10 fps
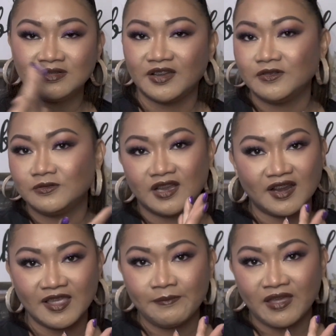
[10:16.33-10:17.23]
I do get
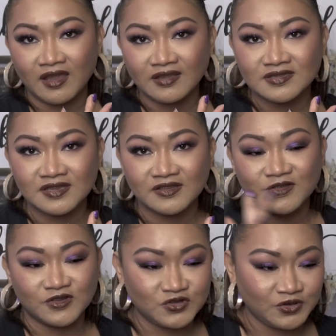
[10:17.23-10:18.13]
eye bags
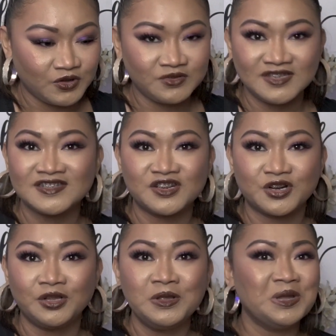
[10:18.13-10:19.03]
because you know this girl